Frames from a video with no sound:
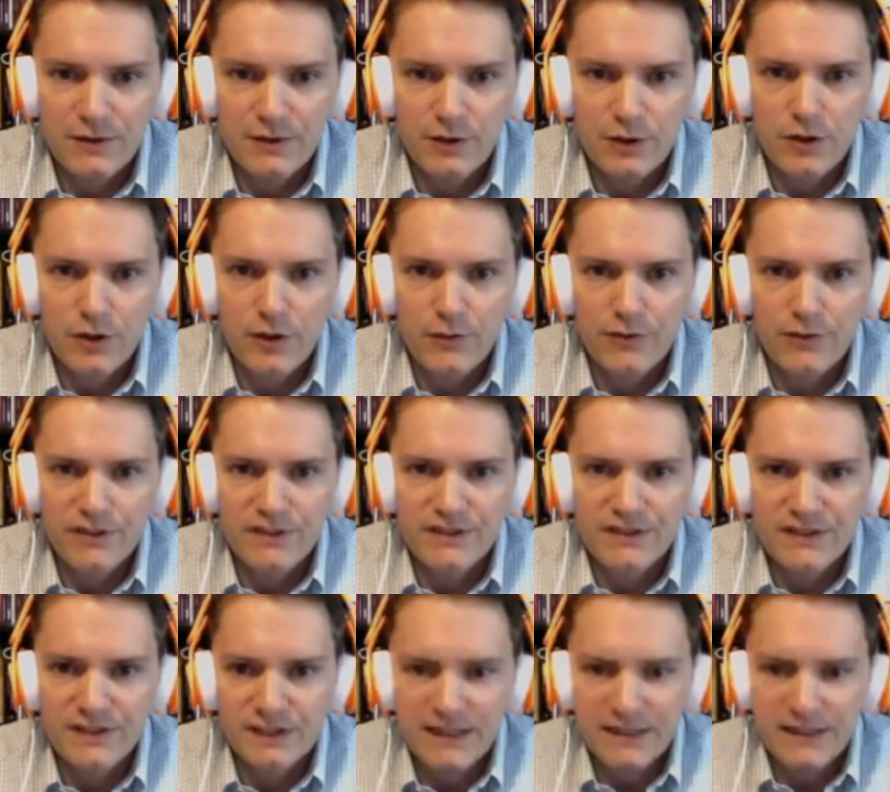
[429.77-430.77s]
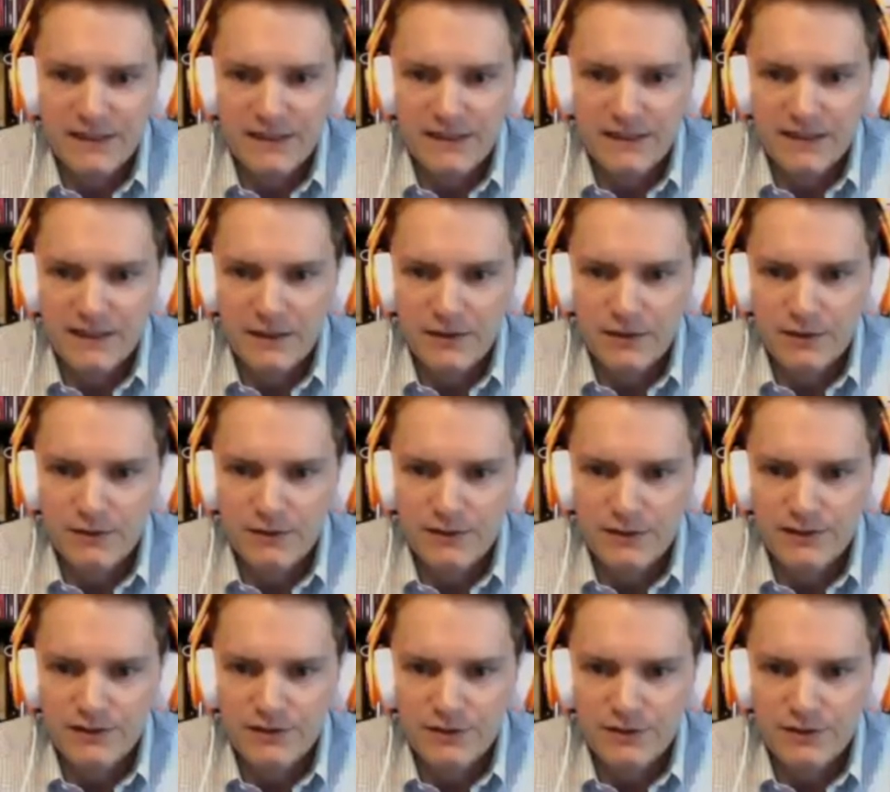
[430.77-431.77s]
Alright, we did take out that tower.
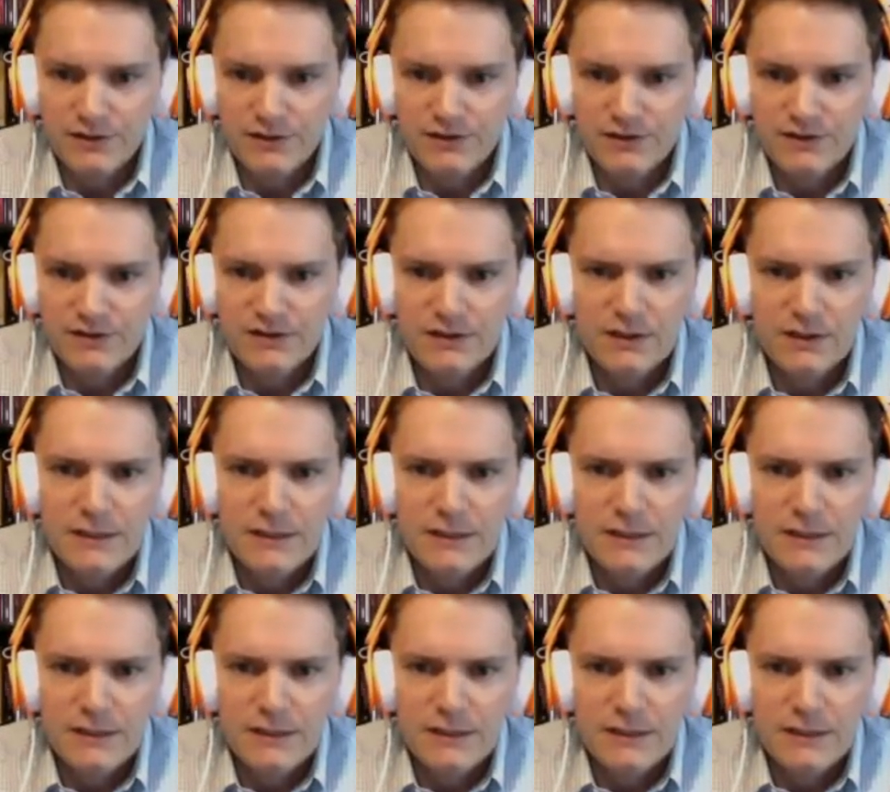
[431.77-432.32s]
That's good news.